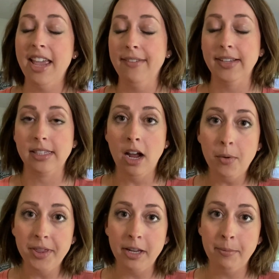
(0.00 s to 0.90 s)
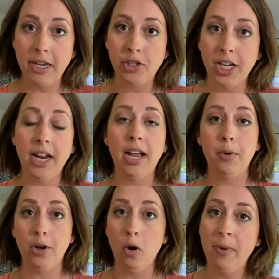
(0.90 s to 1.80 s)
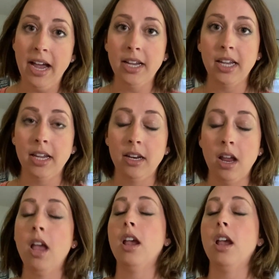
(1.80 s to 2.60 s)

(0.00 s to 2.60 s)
If it's not within budget, I would go back in,